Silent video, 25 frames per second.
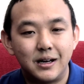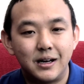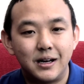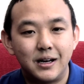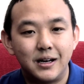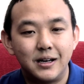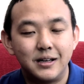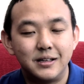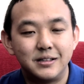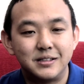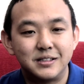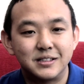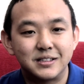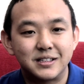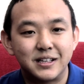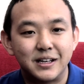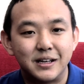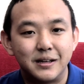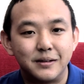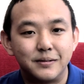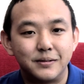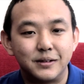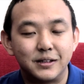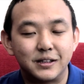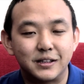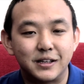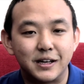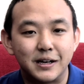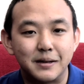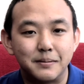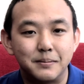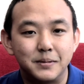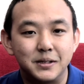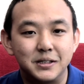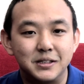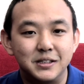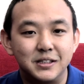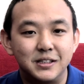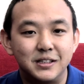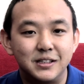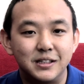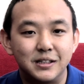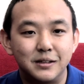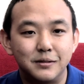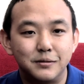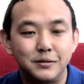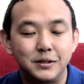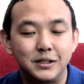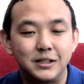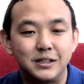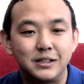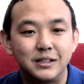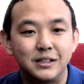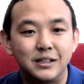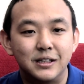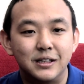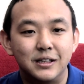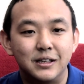I just have a grandmother here with,